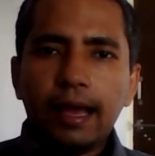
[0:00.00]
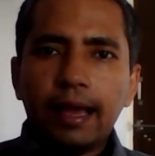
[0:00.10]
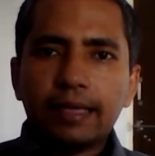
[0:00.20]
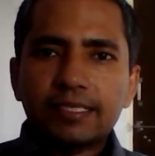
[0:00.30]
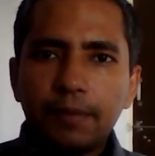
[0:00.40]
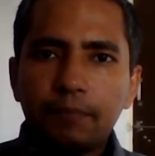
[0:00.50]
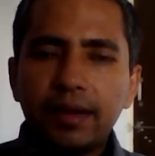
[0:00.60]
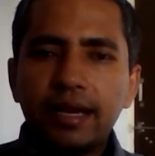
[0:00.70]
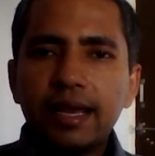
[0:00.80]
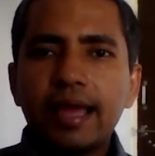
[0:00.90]

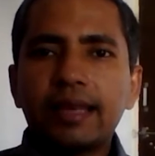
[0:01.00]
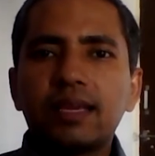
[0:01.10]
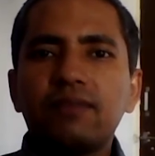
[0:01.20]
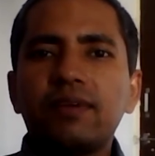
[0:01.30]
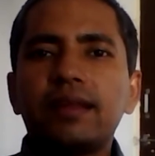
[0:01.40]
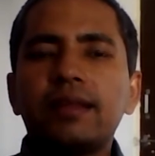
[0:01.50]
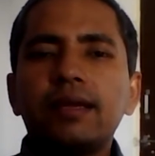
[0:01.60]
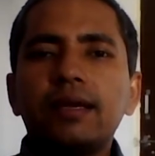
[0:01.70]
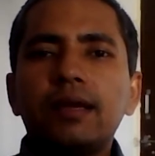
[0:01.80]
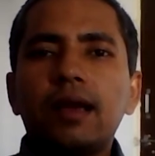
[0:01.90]
accepted and given
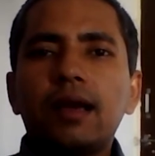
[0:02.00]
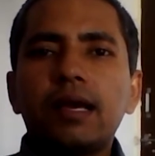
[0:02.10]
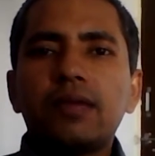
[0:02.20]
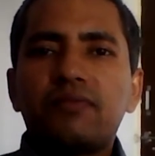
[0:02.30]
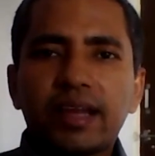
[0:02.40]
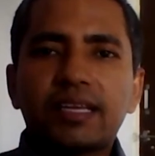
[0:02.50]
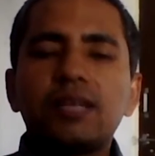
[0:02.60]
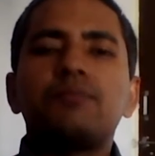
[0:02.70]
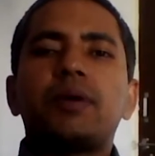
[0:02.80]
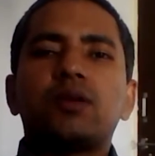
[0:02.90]
effect
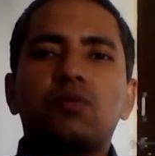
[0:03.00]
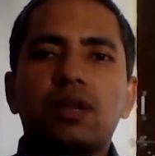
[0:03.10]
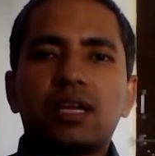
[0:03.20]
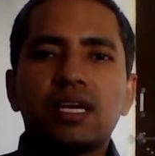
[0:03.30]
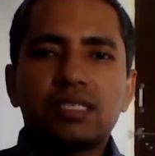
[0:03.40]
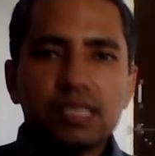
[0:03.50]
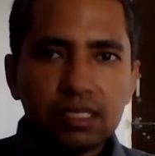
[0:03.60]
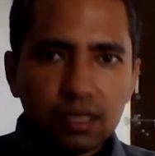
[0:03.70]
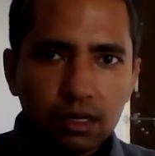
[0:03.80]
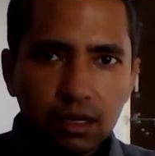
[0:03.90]
in particular
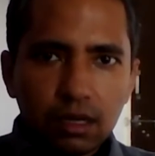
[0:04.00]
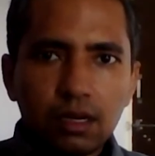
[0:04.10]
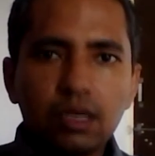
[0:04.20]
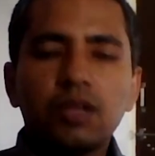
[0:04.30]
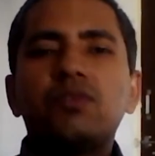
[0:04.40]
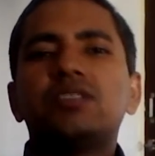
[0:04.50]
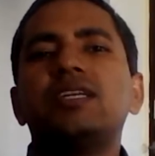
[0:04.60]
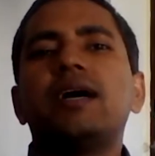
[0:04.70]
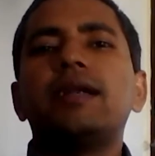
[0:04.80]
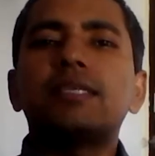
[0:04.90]
cases in which
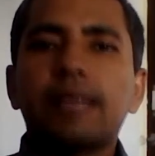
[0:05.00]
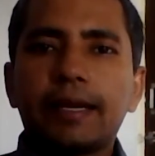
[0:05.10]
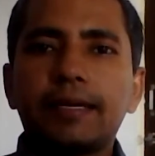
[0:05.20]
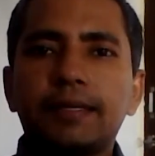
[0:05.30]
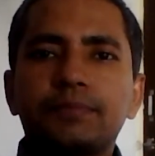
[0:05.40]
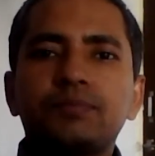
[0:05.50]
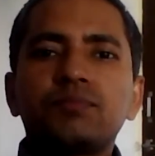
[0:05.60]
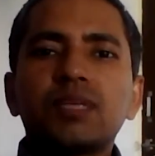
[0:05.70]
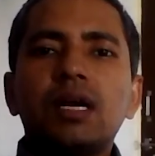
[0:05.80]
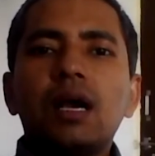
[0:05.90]
they are deciding.
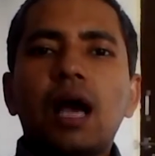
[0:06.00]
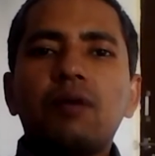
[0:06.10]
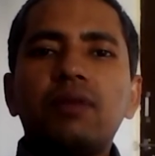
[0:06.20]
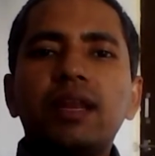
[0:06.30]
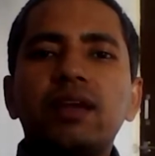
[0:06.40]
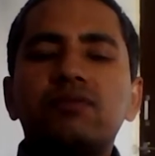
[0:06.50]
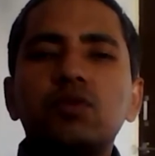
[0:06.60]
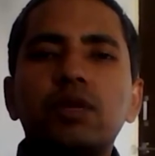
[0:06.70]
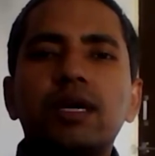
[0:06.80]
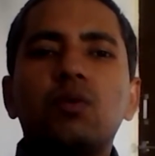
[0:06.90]
I will leave
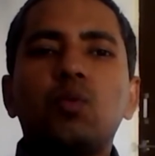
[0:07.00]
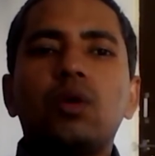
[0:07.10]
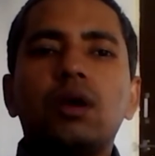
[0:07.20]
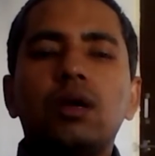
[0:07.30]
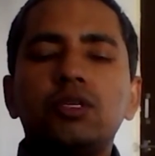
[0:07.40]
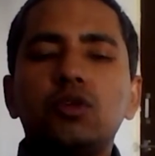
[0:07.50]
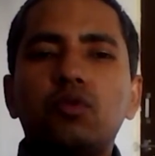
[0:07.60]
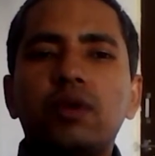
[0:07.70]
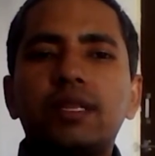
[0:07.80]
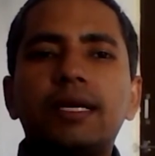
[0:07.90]
today you
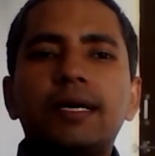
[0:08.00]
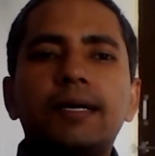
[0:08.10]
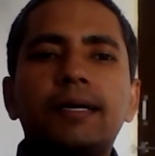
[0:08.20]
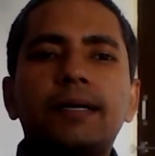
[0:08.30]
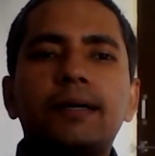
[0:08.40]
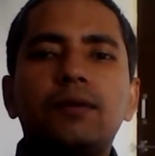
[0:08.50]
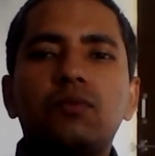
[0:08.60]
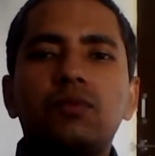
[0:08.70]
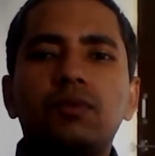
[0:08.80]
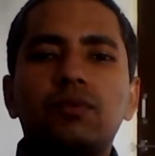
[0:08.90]

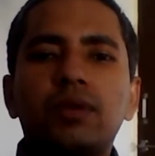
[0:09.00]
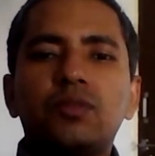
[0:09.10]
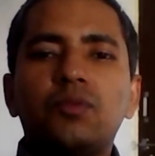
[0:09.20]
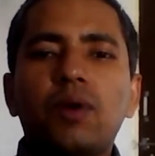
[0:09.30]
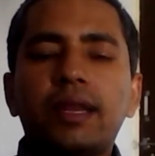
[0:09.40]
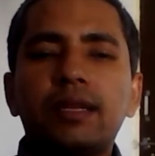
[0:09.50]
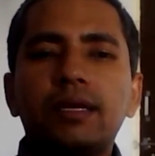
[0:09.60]
with one